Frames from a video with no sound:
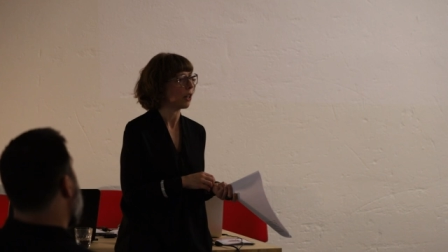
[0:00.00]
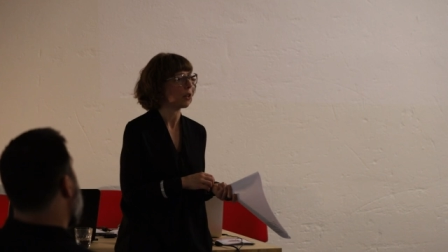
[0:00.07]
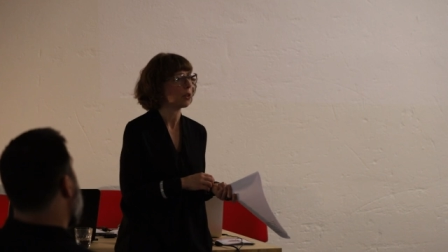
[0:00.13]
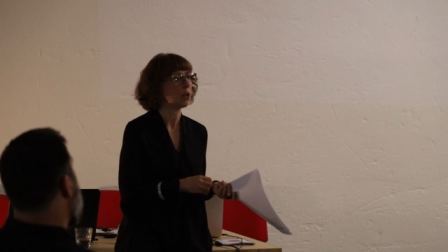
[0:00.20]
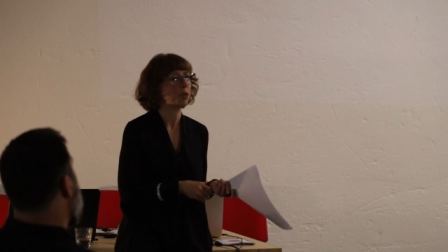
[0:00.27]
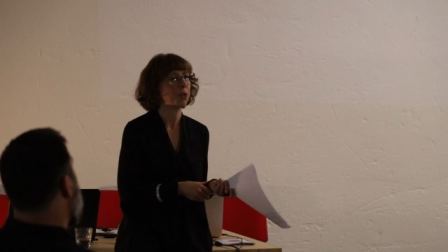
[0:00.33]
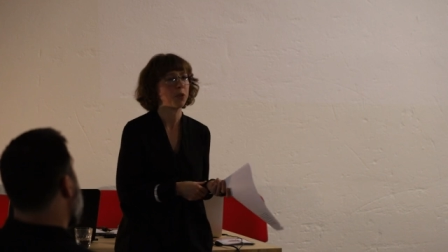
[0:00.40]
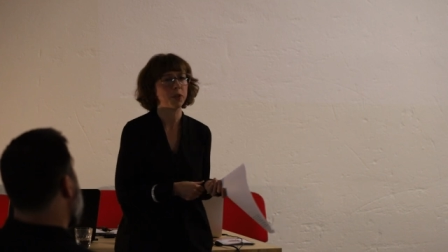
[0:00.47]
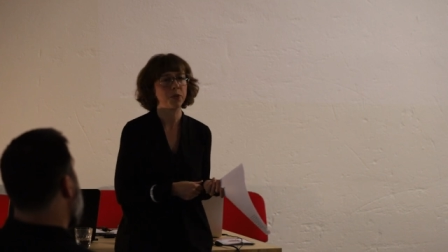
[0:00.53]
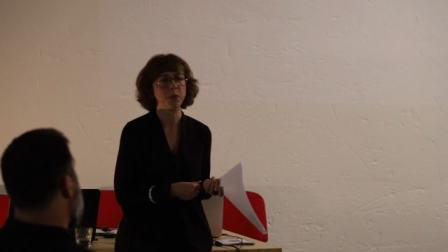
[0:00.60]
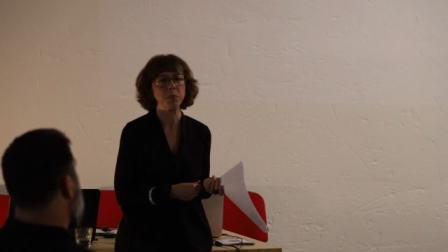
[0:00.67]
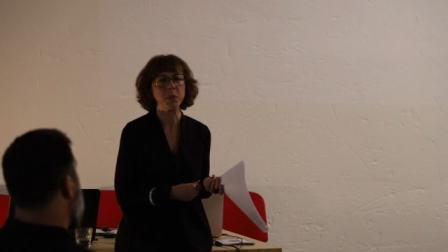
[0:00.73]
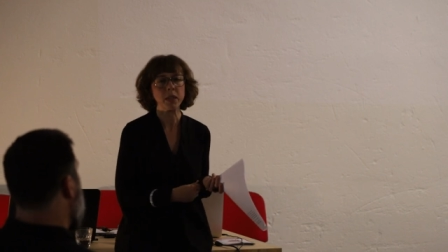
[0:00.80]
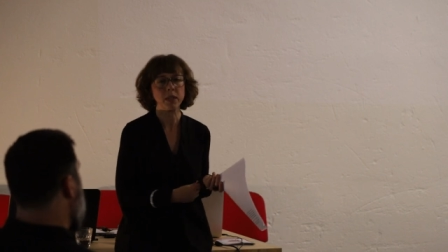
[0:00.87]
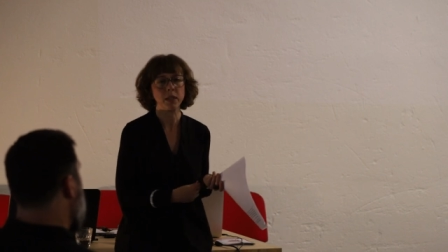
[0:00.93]
I don't know if you are
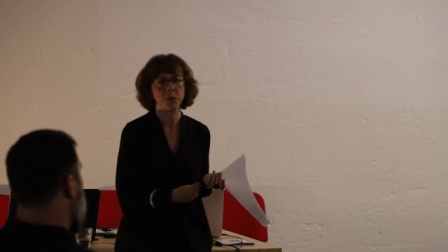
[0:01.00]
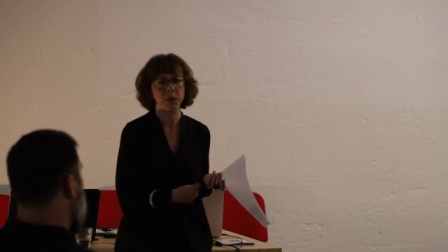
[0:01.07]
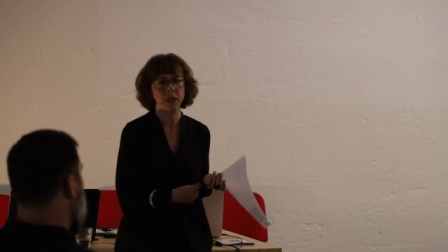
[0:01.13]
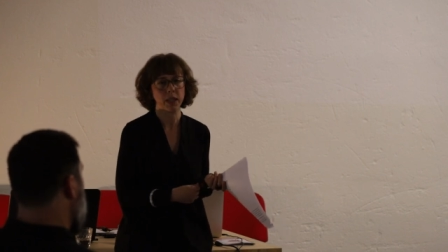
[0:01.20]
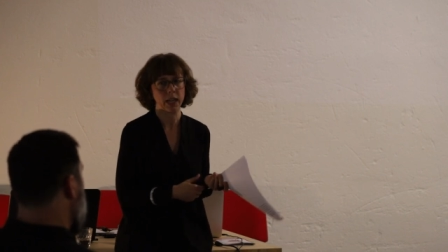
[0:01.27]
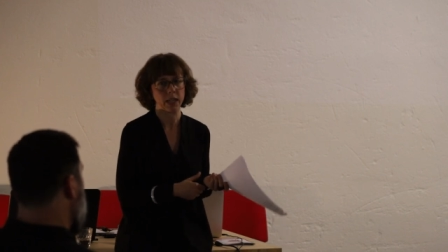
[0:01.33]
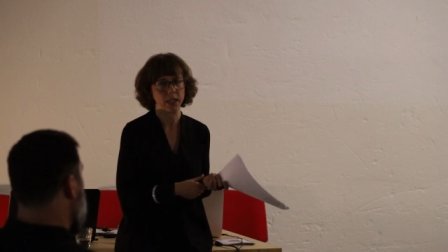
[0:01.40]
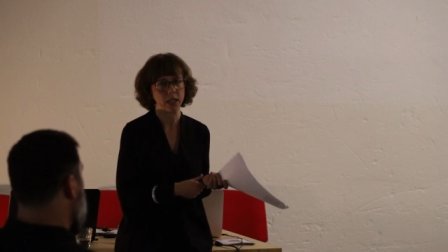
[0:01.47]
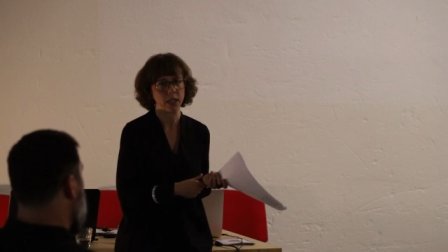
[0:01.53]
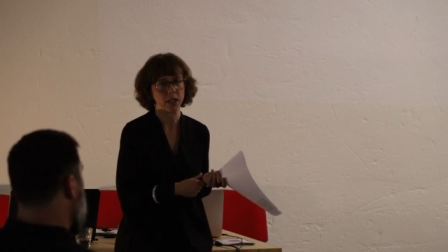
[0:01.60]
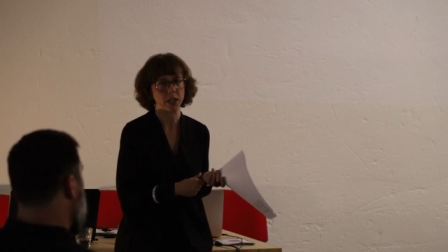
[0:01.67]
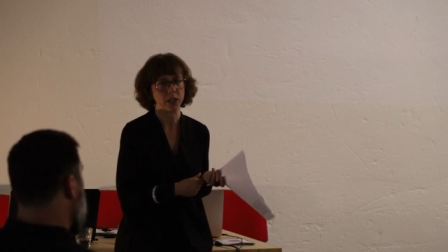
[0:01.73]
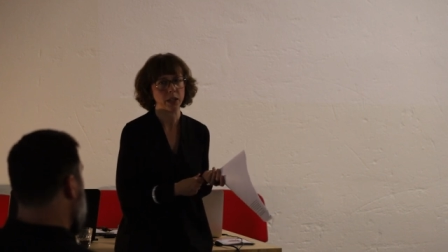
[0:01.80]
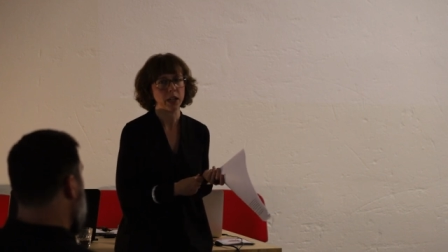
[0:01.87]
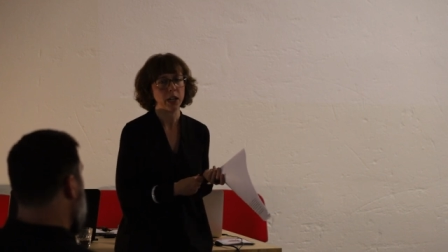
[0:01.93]
familiar with that
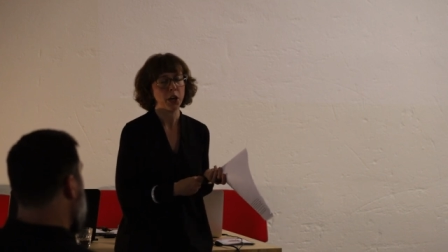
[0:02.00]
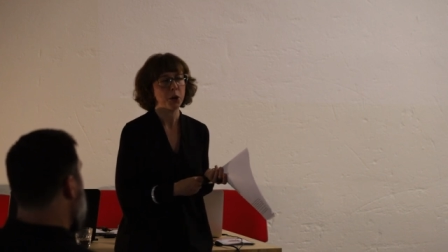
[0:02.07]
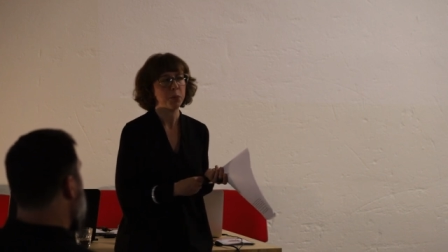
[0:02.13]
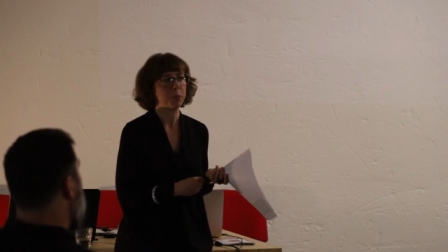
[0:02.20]
here,